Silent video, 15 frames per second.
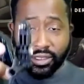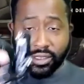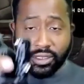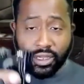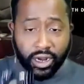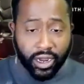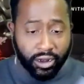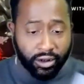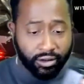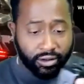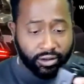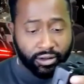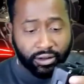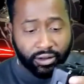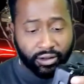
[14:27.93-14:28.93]
All right,
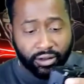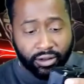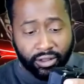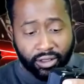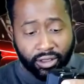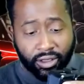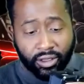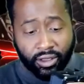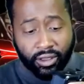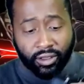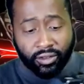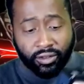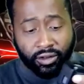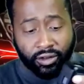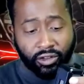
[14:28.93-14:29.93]

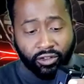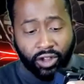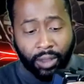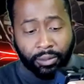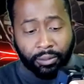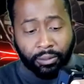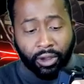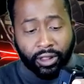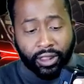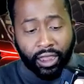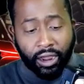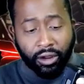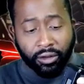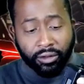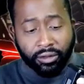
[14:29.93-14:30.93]
I'm gonna drop him on
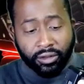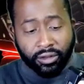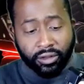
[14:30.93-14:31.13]
there